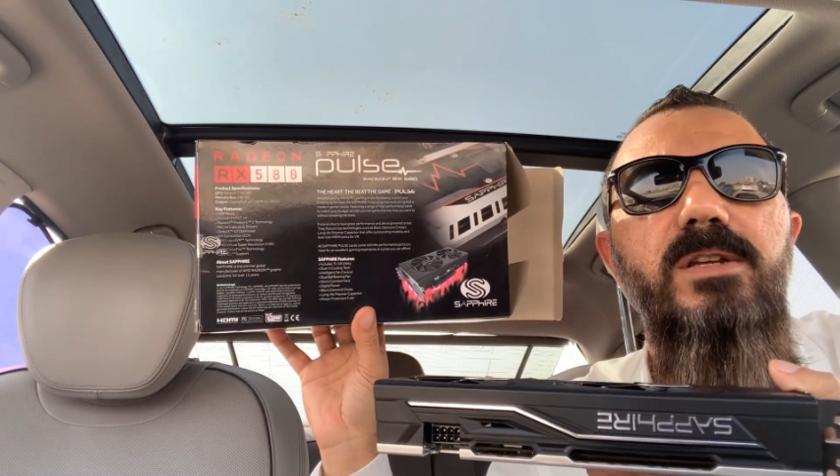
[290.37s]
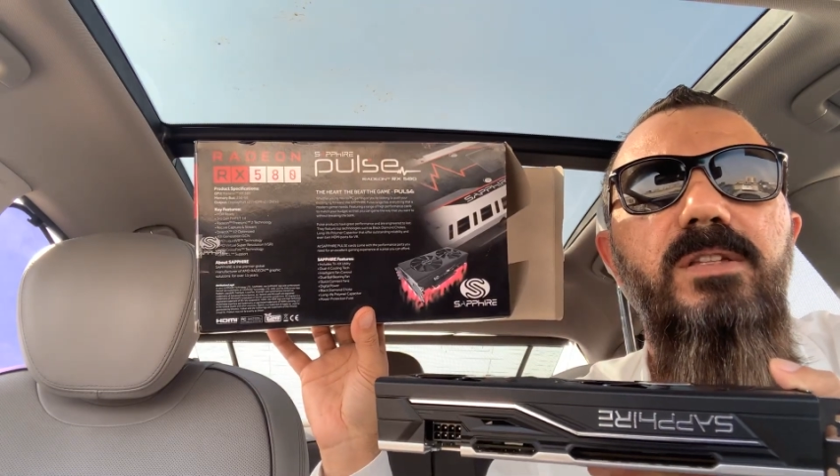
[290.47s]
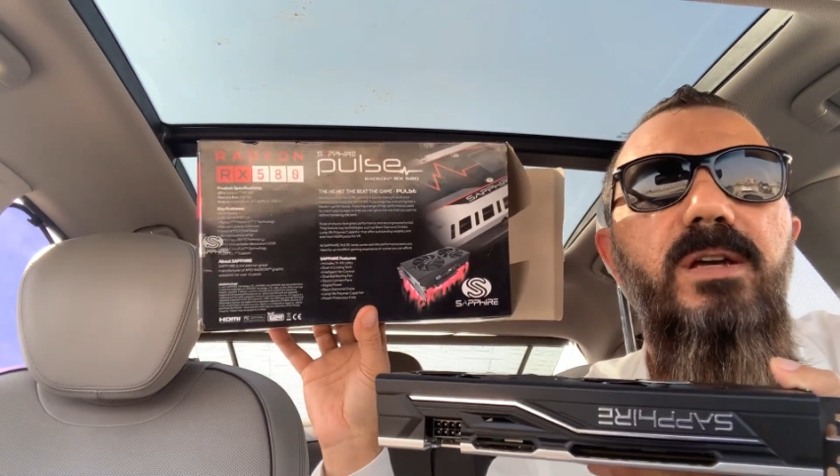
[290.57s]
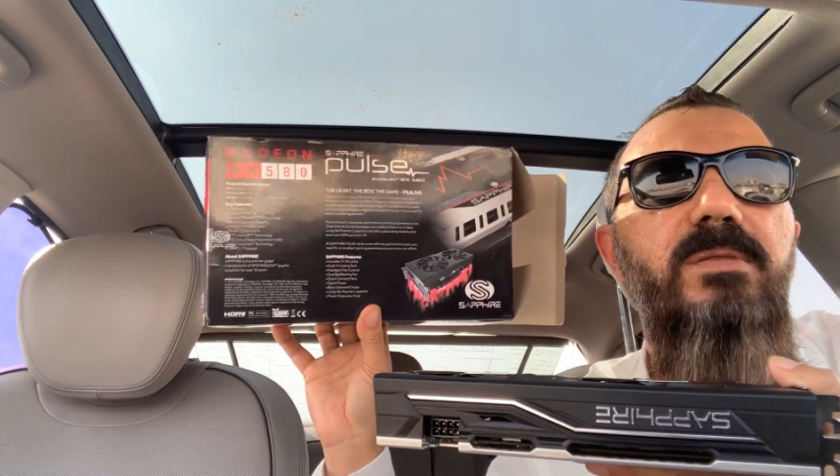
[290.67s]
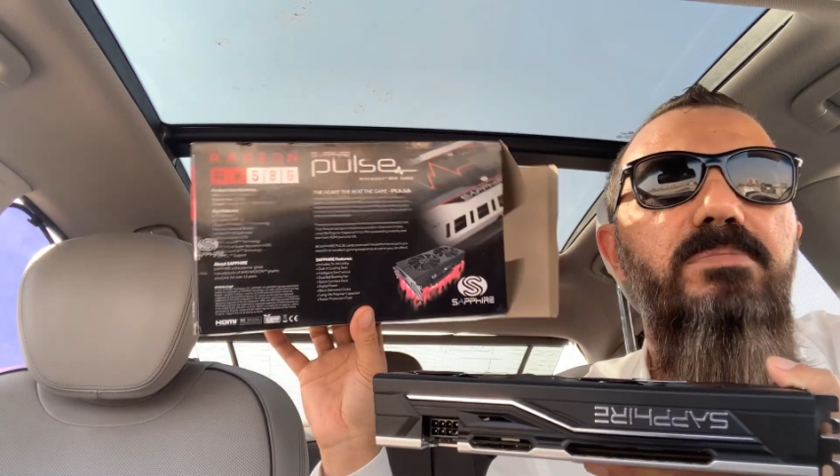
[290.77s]

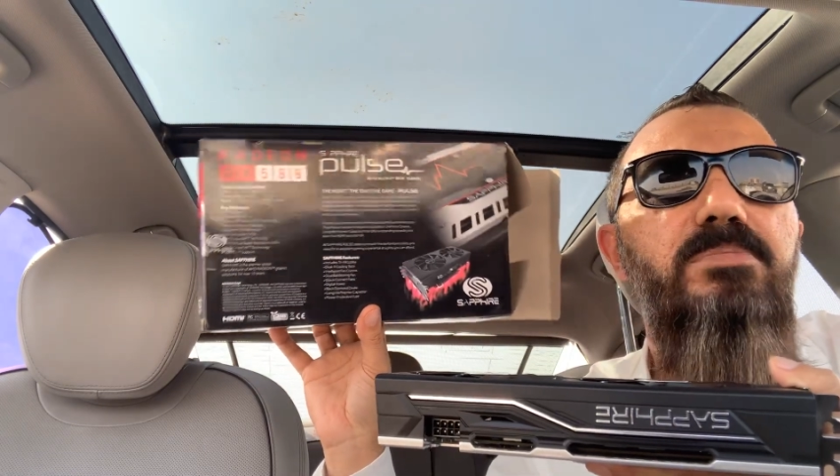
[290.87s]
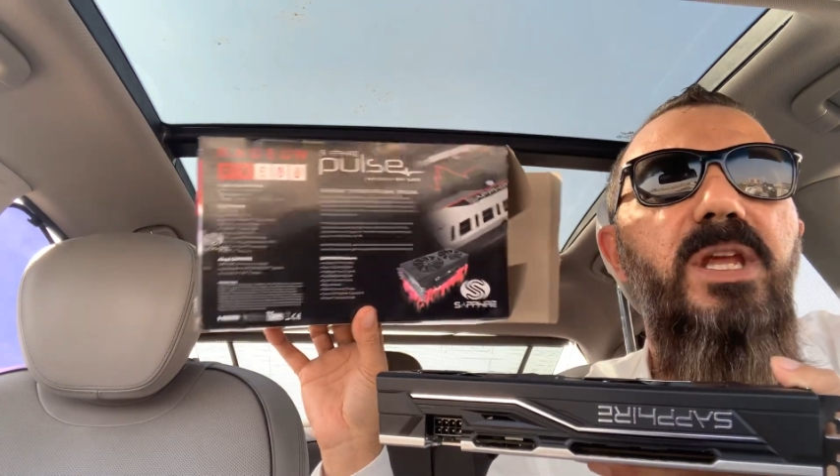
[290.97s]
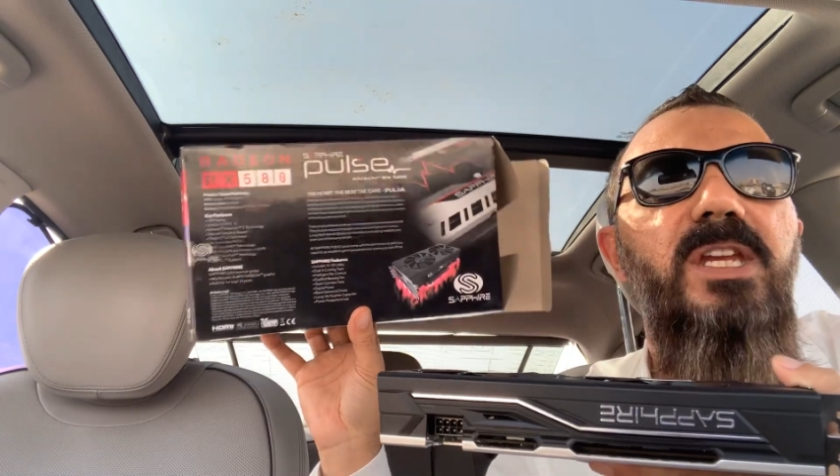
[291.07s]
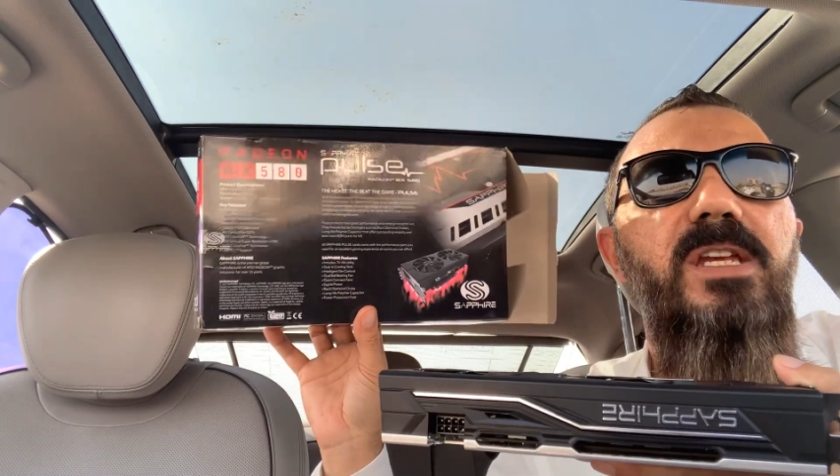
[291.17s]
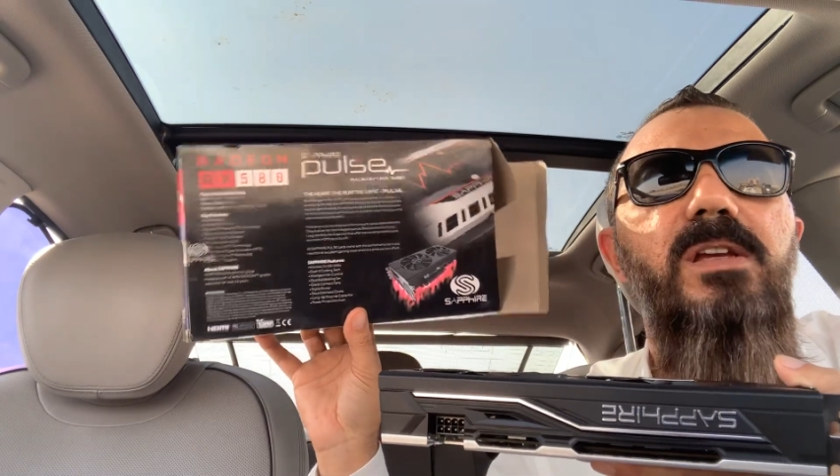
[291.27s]
the
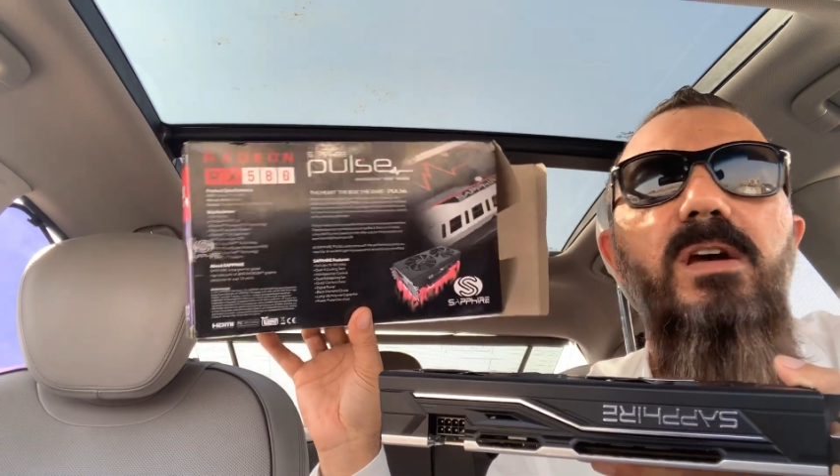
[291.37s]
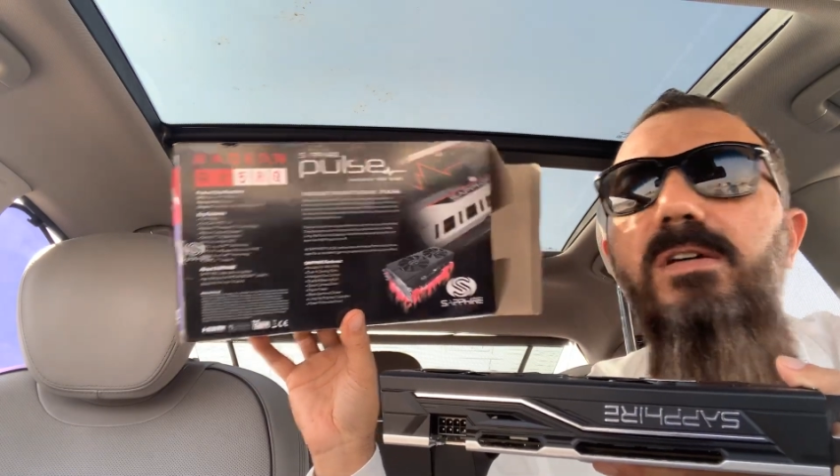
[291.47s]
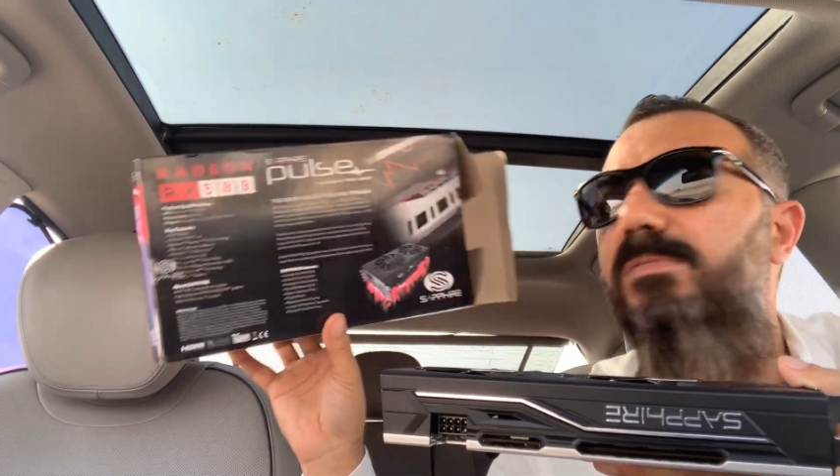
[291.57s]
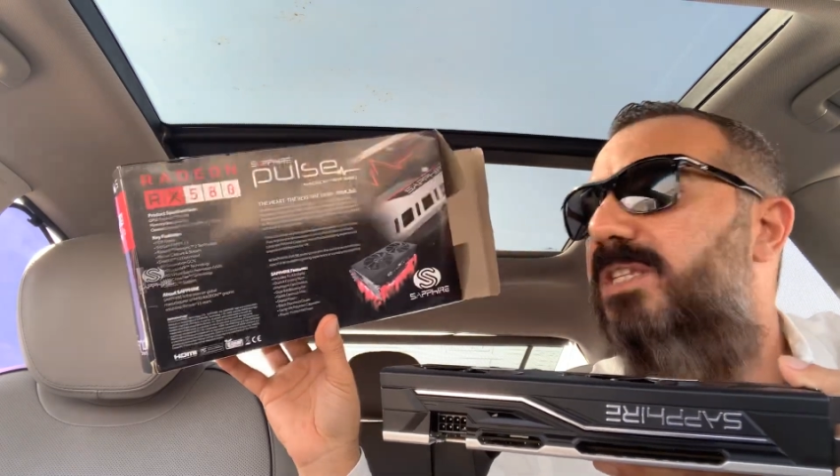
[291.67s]
mini uh,